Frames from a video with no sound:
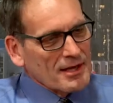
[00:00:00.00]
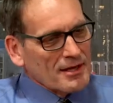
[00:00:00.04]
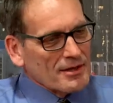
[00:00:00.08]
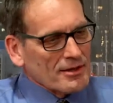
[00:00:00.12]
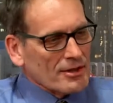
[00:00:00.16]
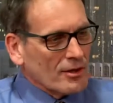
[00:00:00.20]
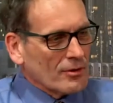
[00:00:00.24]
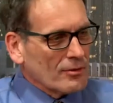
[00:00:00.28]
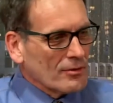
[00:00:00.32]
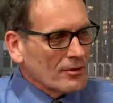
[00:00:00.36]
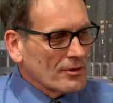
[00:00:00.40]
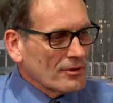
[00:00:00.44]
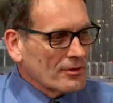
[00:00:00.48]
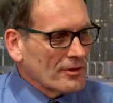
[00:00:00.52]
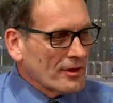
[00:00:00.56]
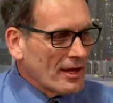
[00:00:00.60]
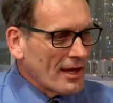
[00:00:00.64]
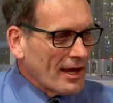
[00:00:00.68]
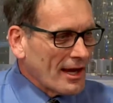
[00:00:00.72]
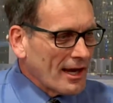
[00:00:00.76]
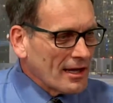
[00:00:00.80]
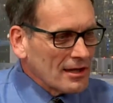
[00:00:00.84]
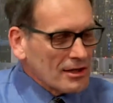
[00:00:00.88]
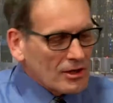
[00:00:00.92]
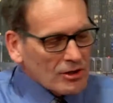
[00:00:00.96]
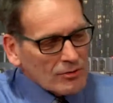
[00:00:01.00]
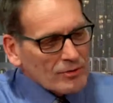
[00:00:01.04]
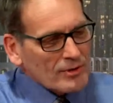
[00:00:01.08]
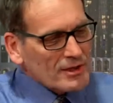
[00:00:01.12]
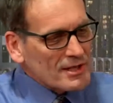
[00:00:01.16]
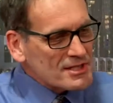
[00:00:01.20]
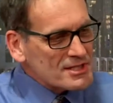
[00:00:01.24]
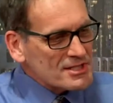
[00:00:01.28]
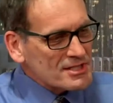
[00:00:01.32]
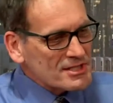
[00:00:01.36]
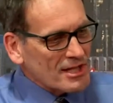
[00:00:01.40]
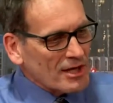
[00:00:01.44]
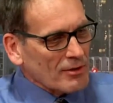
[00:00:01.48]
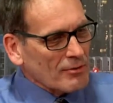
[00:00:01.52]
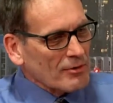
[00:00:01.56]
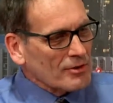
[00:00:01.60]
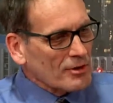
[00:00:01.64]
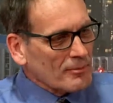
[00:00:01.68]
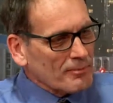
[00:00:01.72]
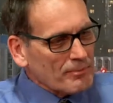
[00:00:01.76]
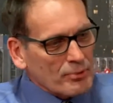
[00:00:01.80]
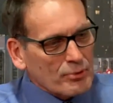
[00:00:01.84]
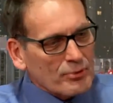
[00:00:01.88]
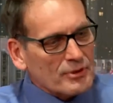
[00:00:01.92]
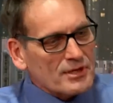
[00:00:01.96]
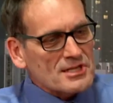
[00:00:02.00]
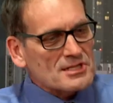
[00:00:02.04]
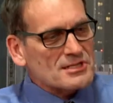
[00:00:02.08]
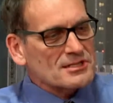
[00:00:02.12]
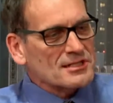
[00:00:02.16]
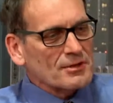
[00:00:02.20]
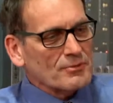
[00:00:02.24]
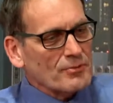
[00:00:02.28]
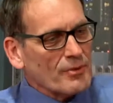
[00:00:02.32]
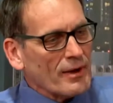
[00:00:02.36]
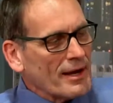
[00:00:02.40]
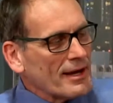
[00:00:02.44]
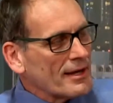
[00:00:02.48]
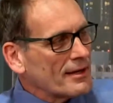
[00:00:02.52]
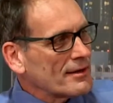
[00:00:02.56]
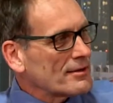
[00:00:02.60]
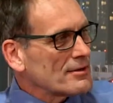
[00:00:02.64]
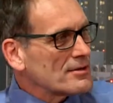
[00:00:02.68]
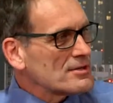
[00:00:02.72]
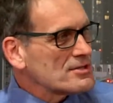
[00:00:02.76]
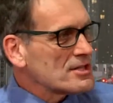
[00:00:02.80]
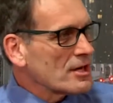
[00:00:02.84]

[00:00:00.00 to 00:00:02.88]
there were the Eloists, there were the priestly writers,